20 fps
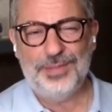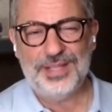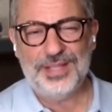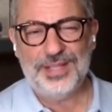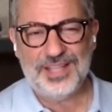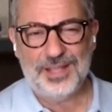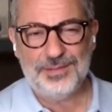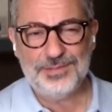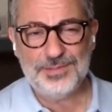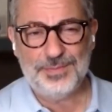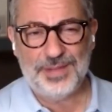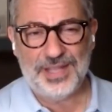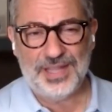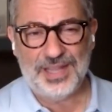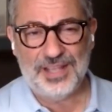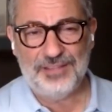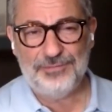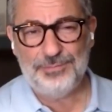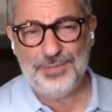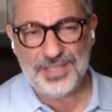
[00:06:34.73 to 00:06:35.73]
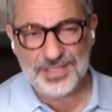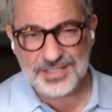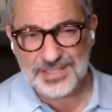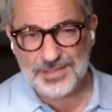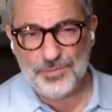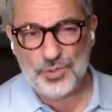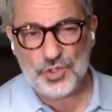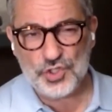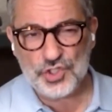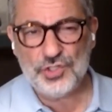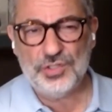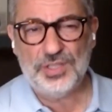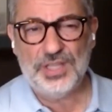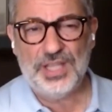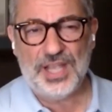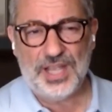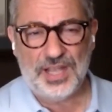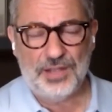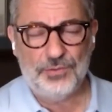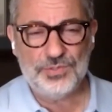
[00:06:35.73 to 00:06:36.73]
the best times of my life because
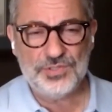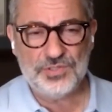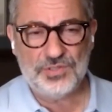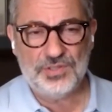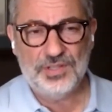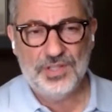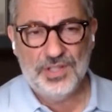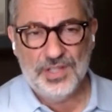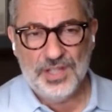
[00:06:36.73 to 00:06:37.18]
emotionally, I was